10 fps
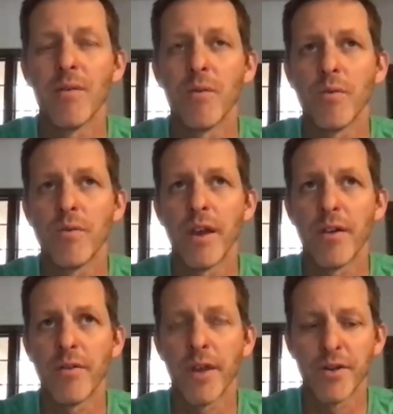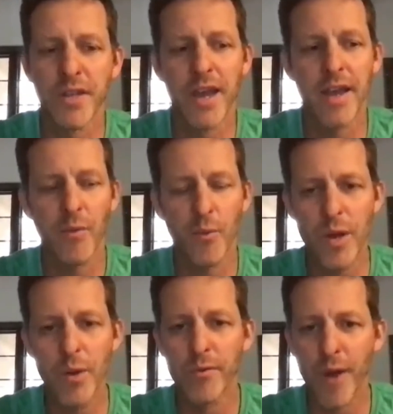they're saying, we
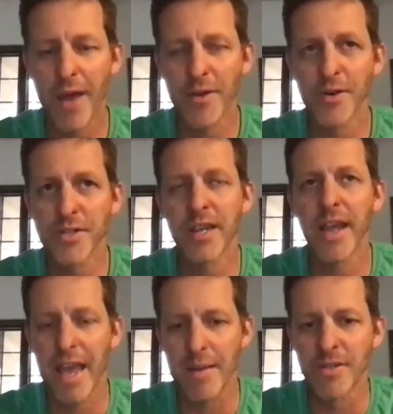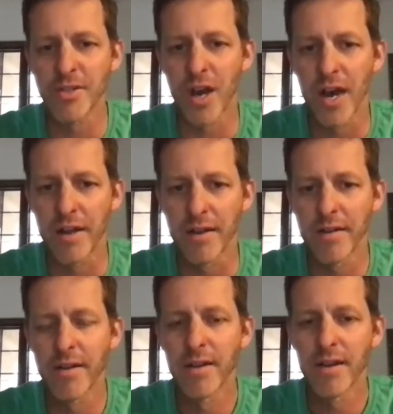would rather see Amazon
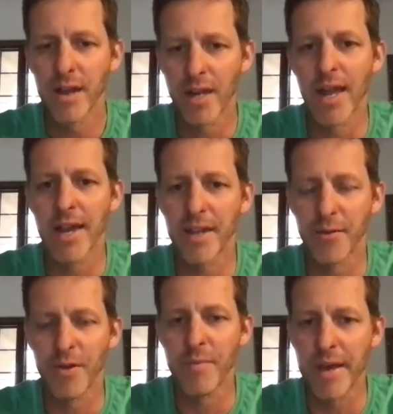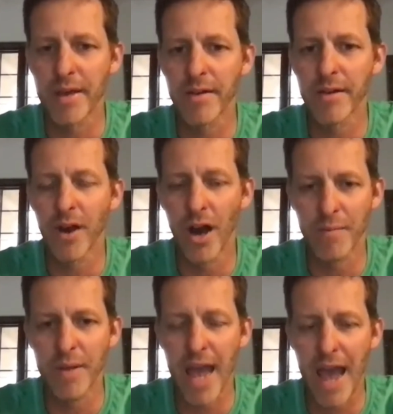collect and remit on
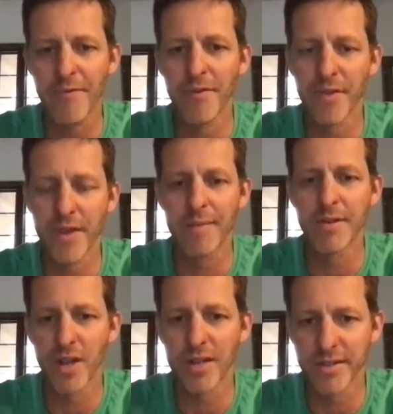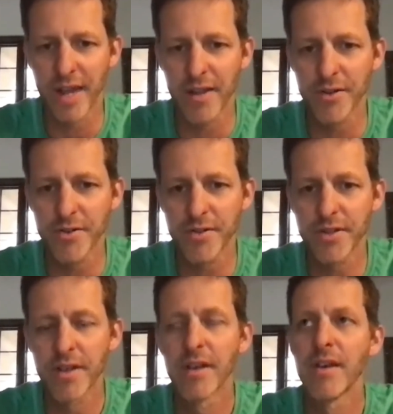behalf of the Amazon sellers
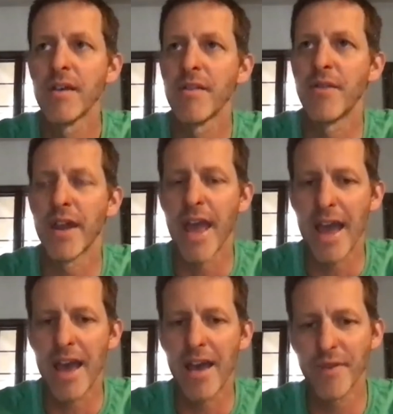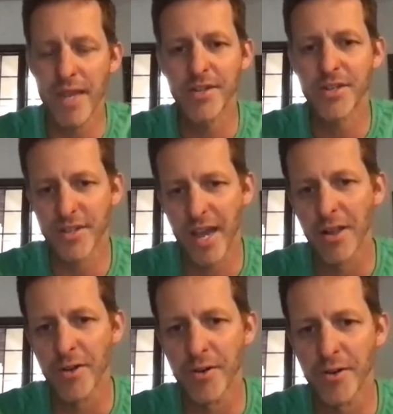than have each
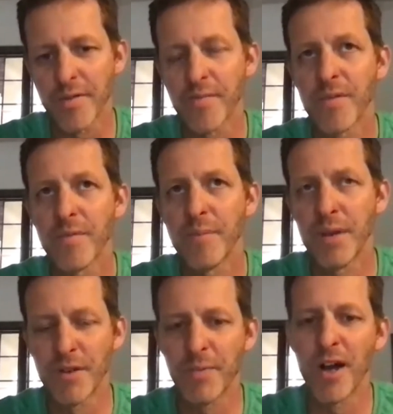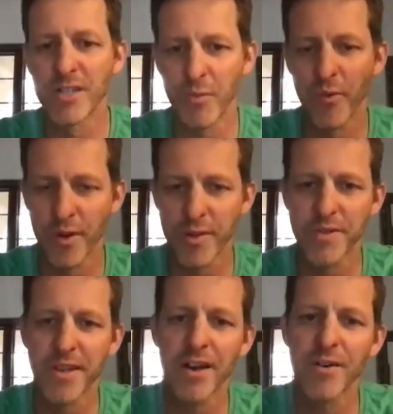seller be responsible for
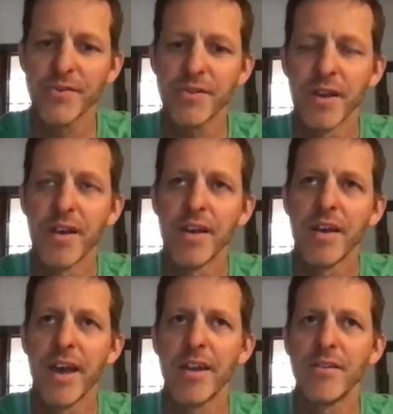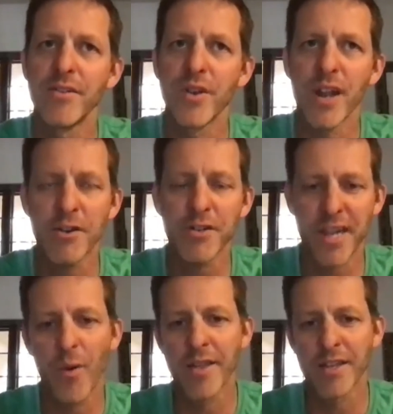themselves. And you can
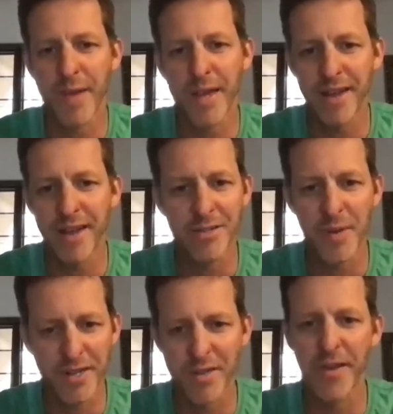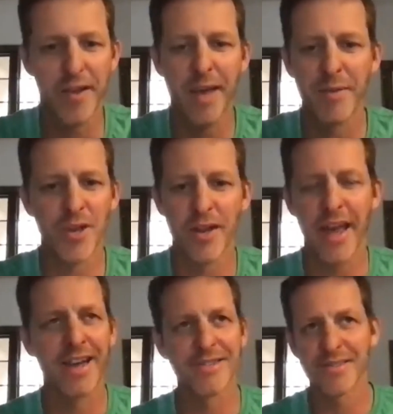understand why this makes sense, because if Amazon
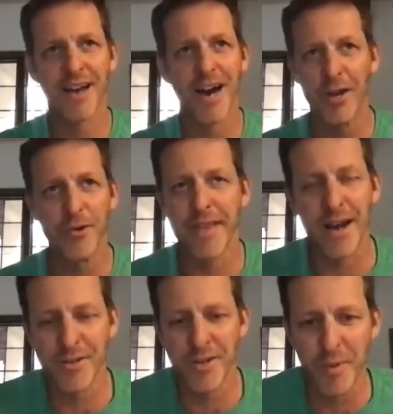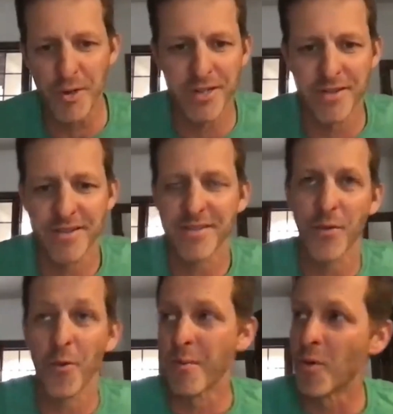has 100,000 merchants
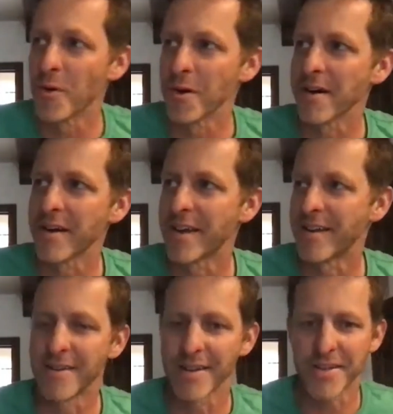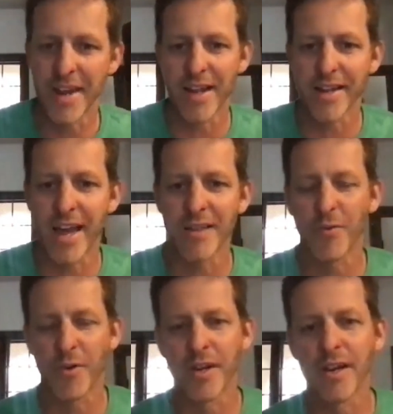or more in a state like
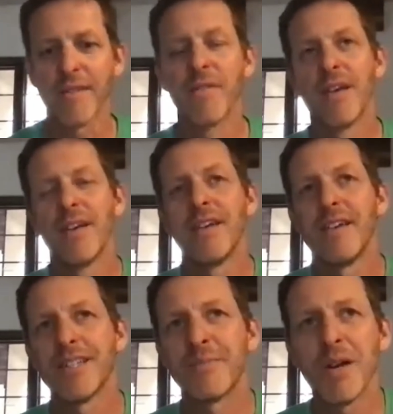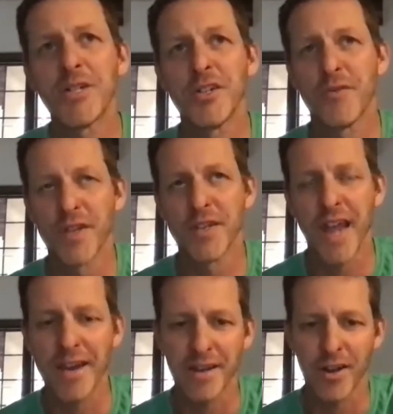California, it's much easier for the
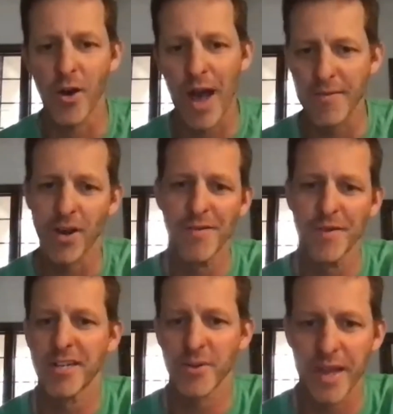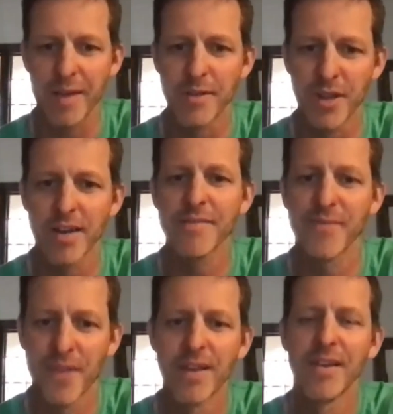state to go have a conversation with Amazon
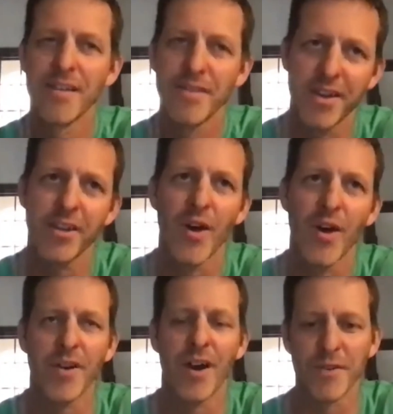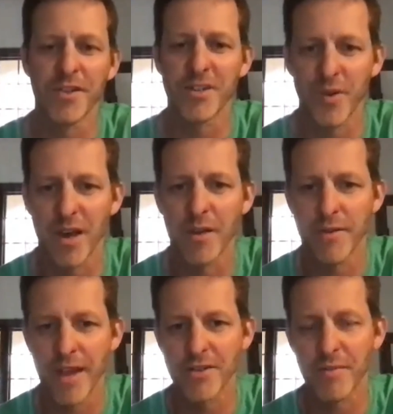than to go have a conversation with
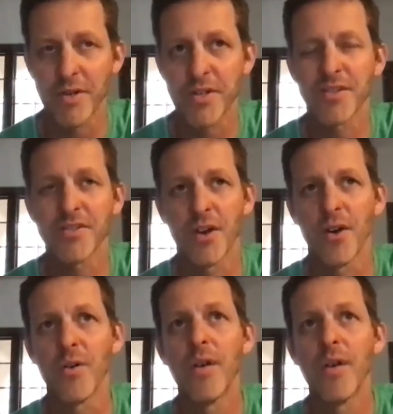100,000 merchants. So